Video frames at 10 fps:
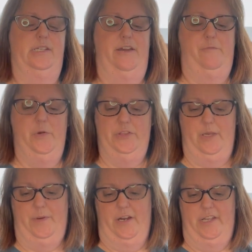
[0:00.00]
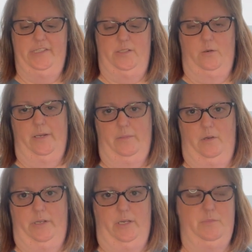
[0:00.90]
to have a birthday party, so I'm
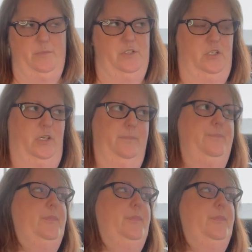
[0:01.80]
going up to Michigan.